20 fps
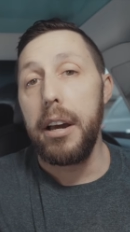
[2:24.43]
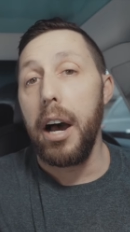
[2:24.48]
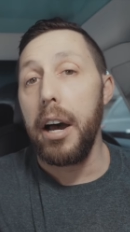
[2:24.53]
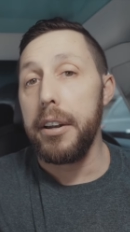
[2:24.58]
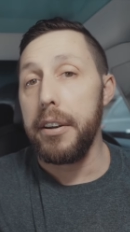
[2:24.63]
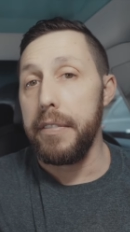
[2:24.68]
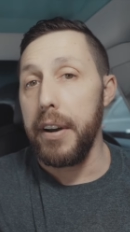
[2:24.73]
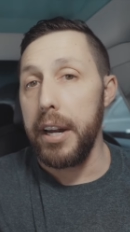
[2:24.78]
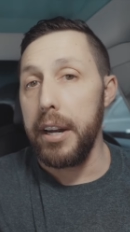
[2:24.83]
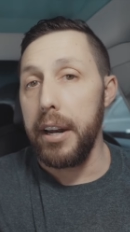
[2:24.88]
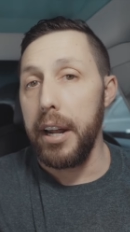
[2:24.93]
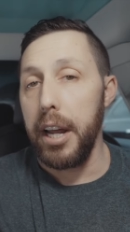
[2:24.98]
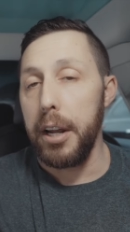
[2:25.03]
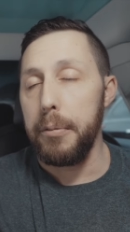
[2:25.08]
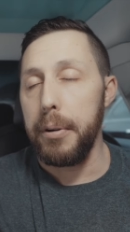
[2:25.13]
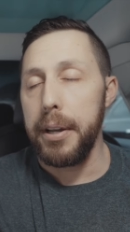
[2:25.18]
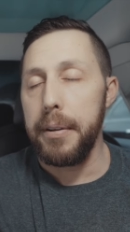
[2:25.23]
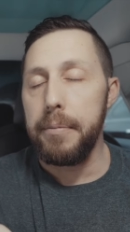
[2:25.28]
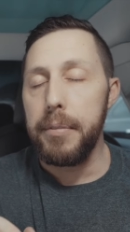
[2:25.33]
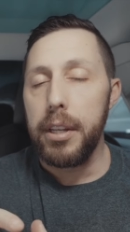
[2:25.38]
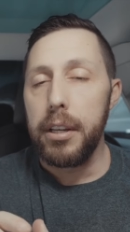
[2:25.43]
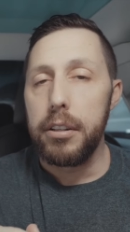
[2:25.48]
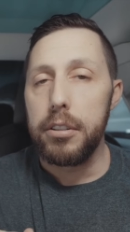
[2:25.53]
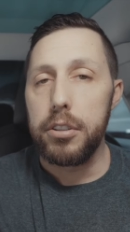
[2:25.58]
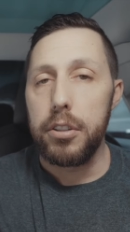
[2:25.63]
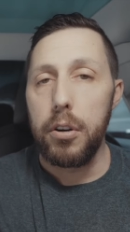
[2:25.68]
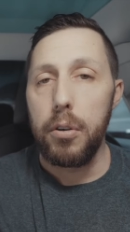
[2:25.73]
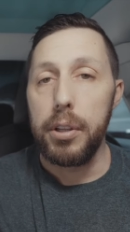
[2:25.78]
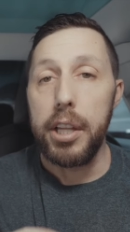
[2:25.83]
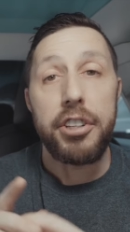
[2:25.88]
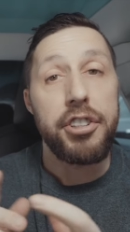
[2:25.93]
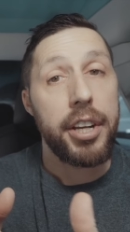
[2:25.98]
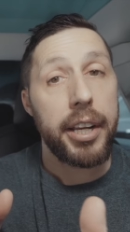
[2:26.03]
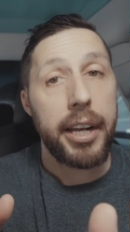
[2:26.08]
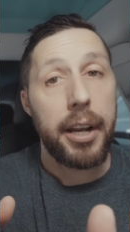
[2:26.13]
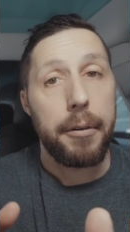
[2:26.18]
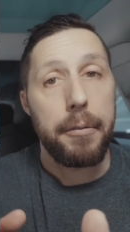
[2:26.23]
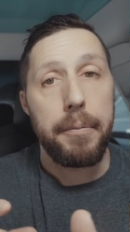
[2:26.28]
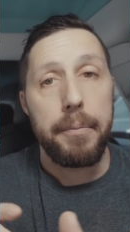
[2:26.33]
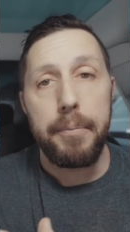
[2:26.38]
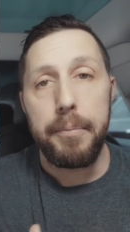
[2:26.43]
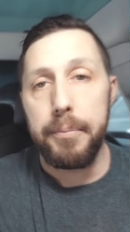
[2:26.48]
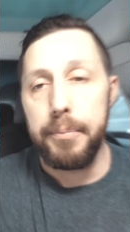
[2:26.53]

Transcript: undivided highway. So let's check it out.